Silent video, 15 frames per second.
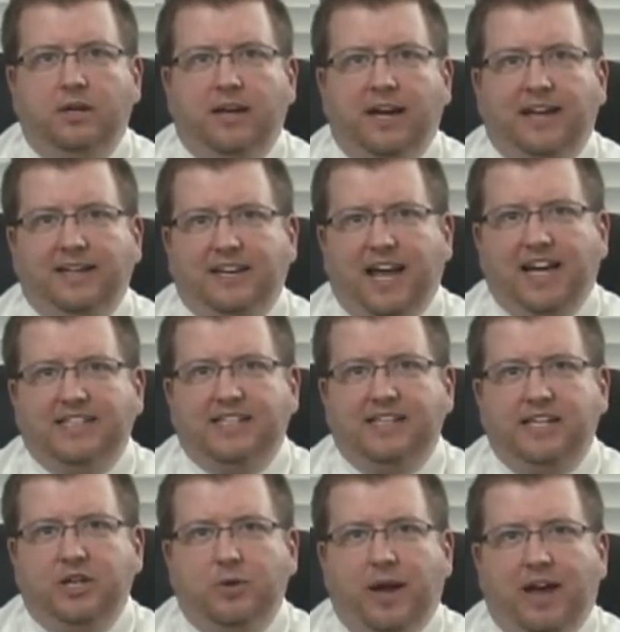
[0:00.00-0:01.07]
And
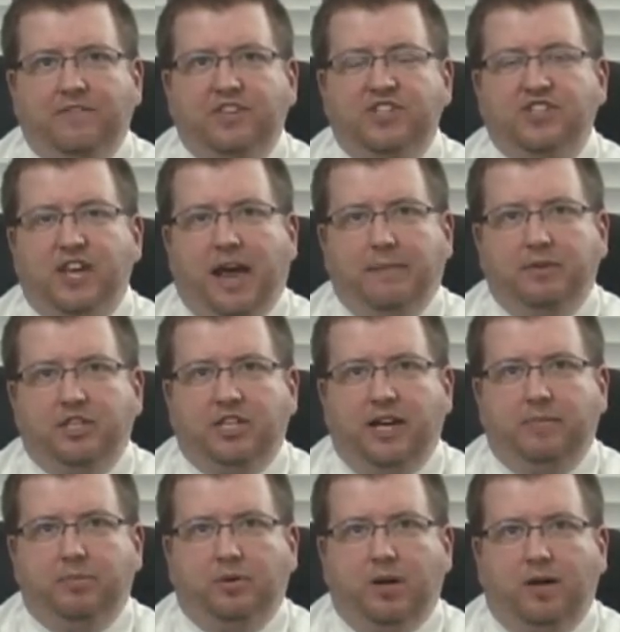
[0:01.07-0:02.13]
lastly, you have the Sabbath day
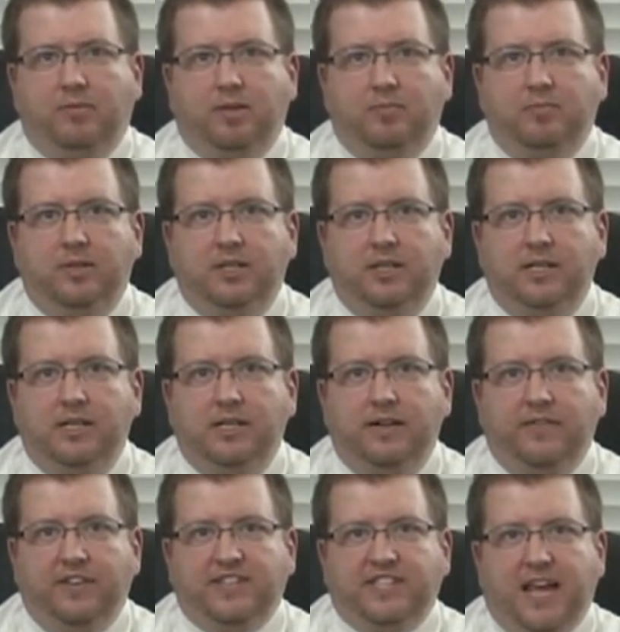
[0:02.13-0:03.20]
problem.
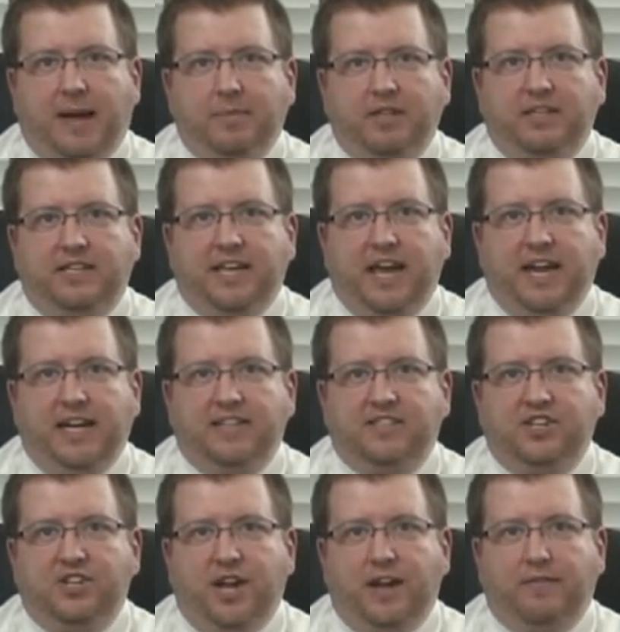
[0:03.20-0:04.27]
The Sabbath day is a
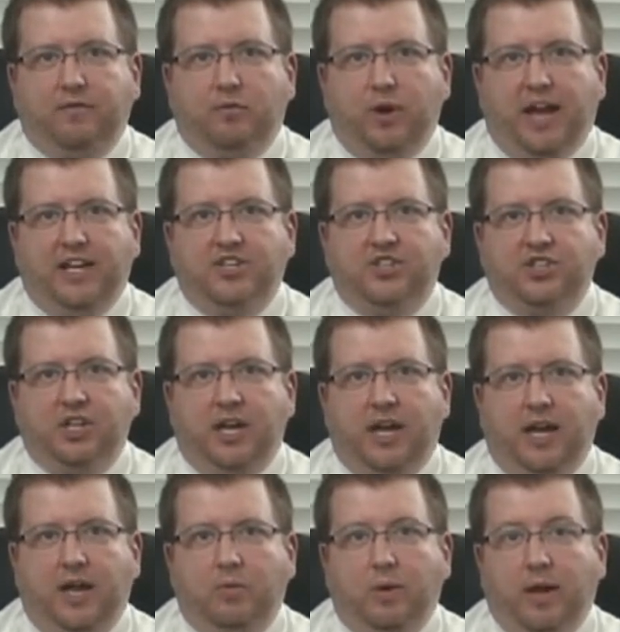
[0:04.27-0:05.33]
day of rest,
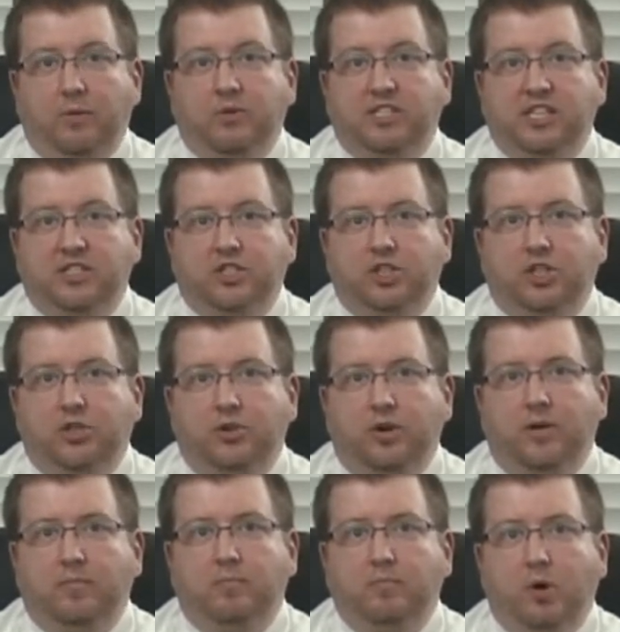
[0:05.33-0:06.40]
and when it was
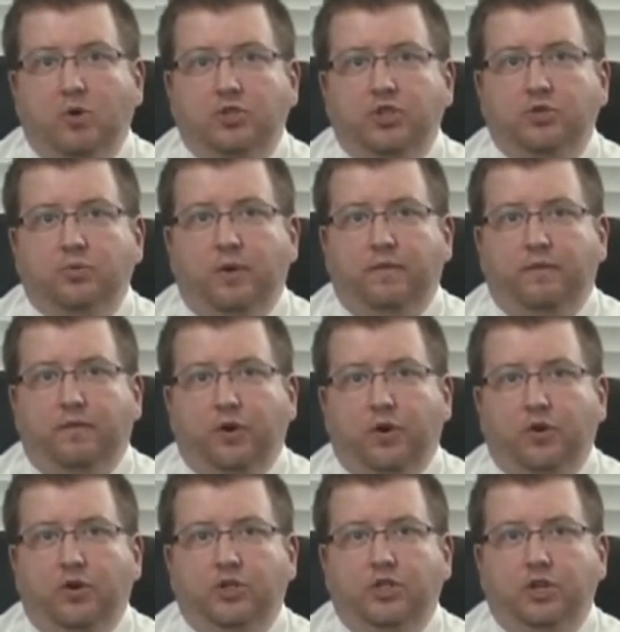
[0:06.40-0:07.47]
instituted, Moses
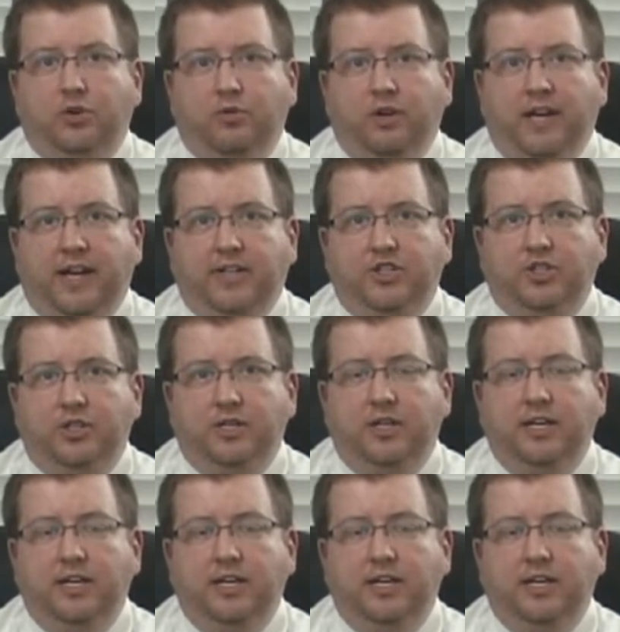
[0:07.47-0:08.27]
referred to creation.